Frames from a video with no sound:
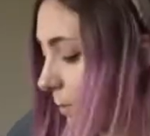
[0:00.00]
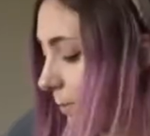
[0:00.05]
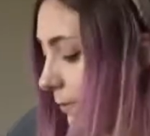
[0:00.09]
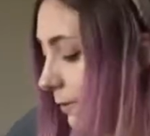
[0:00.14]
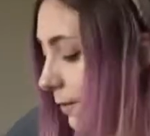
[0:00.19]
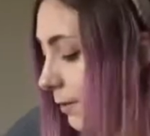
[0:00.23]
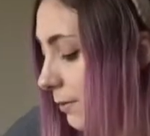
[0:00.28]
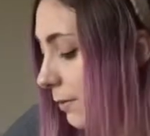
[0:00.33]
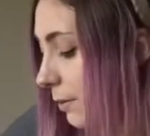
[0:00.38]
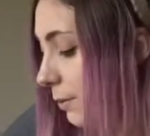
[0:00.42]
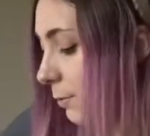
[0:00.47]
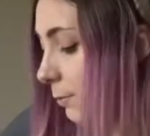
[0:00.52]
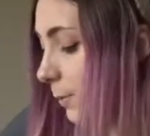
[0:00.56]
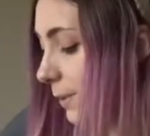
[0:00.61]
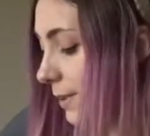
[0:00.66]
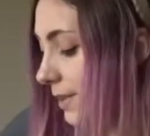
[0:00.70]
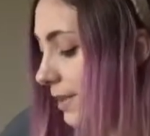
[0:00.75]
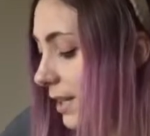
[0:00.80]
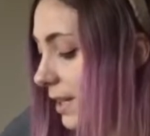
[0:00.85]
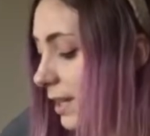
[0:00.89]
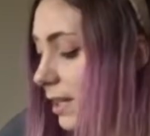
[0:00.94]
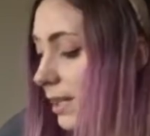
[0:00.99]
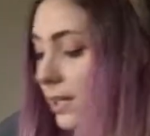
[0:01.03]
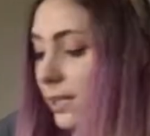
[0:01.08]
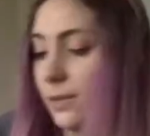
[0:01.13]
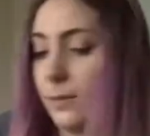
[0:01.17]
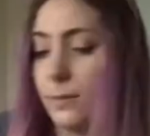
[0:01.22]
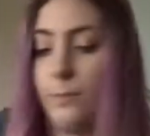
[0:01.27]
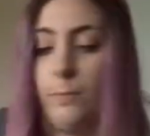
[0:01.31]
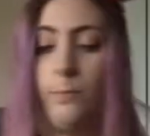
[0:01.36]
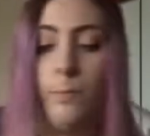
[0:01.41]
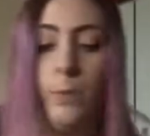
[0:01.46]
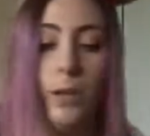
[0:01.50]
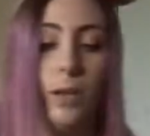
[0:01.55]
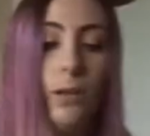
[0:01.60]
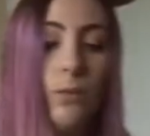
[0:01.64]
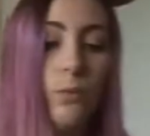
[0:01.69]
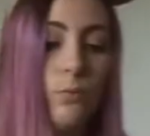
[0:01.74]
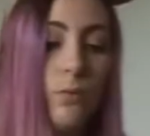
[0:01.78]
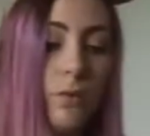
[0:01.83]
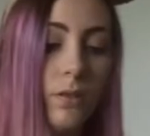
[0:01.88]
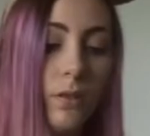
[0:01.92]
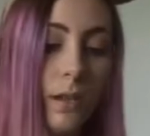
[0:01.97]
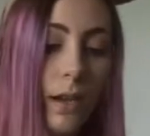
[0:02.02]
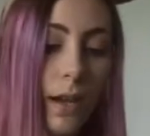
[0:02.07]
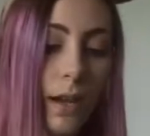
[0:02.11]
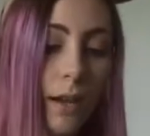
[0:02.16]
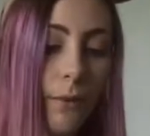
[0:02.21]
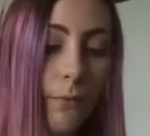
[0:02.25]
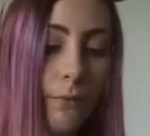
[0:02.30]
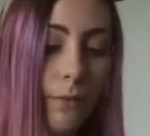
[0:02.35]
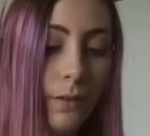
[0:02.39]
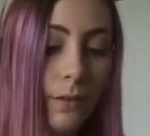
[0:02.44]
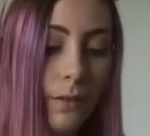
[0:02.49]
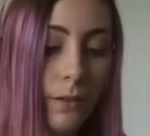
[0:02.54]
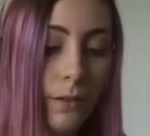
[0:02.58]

be faffing with my tickets, but I also have